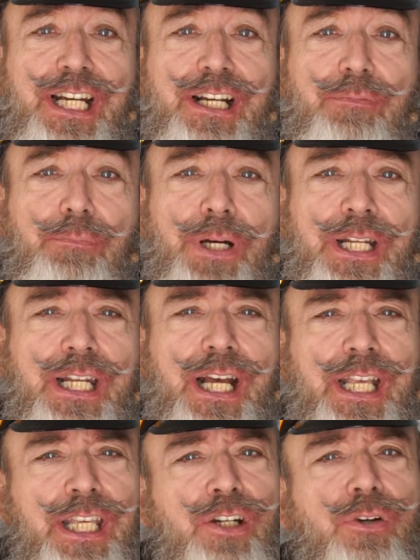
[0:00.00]
But
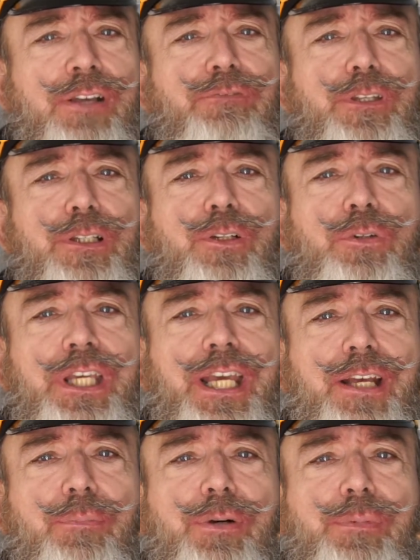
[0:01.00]
I feel okay
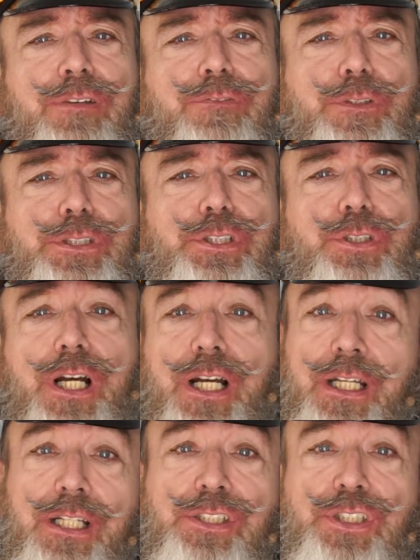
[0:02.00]
about my first try,
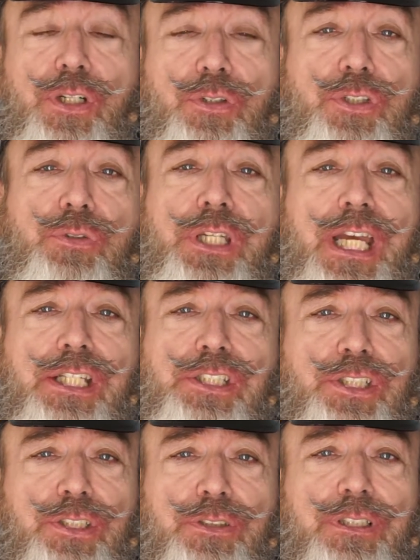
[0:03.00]
and so you can
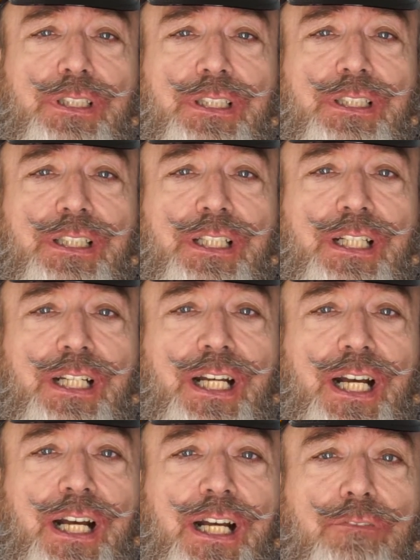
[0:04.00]
too.
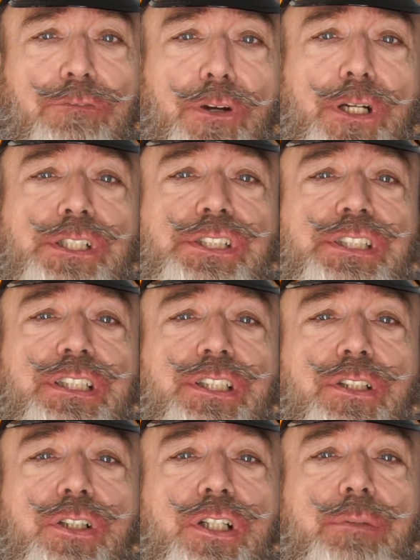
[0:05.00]
First, you're
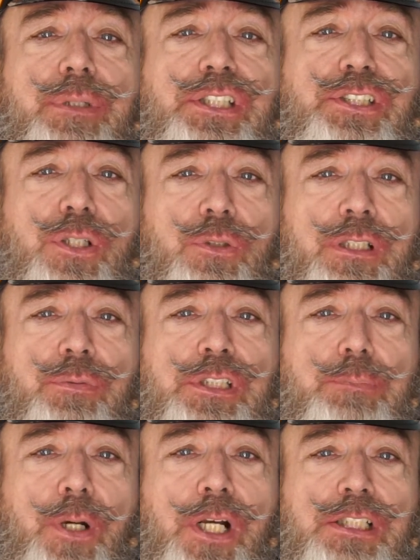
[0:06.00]
going to be solely
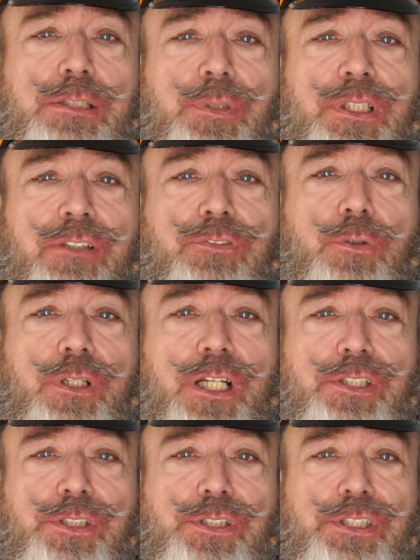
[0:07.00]
responsible if you
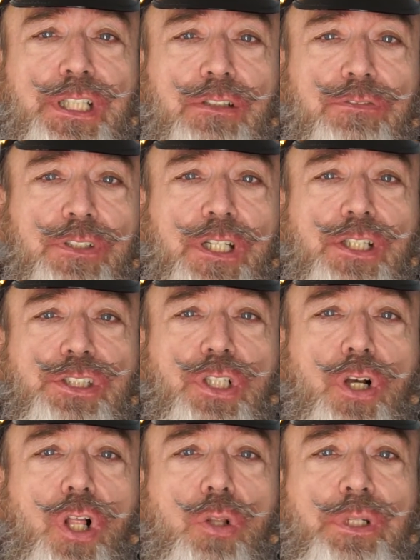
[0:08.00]
cut yourself. So
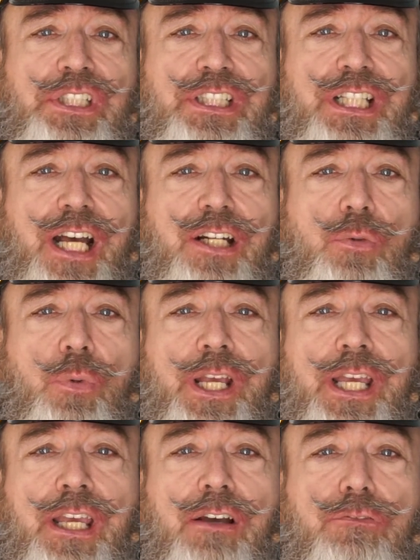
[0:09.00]
always cut
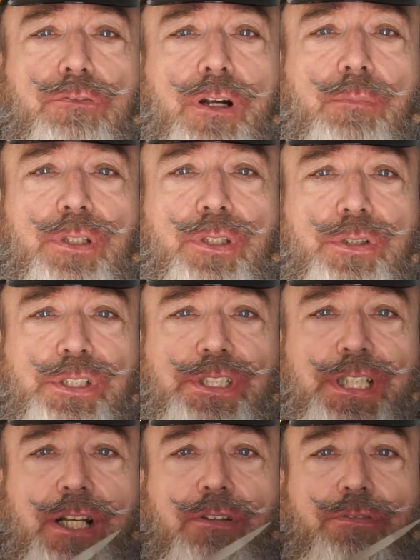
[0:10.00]
away from
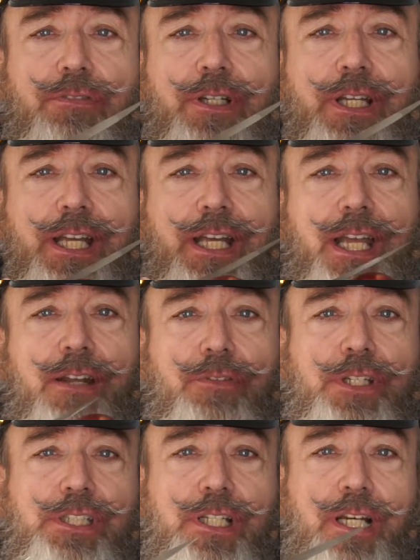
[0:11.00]
yourself
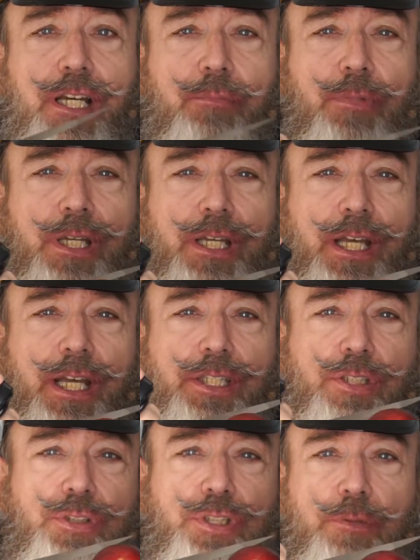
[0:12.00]
every time, and
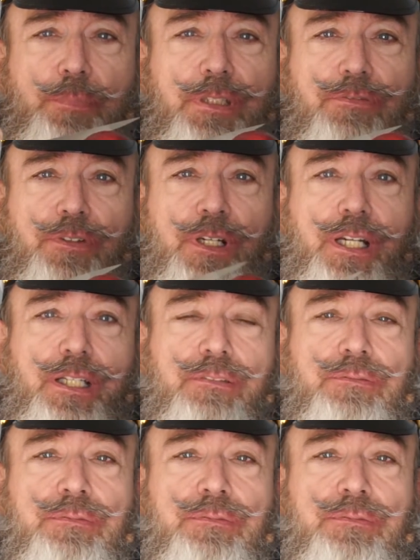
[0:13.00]
you should be fine.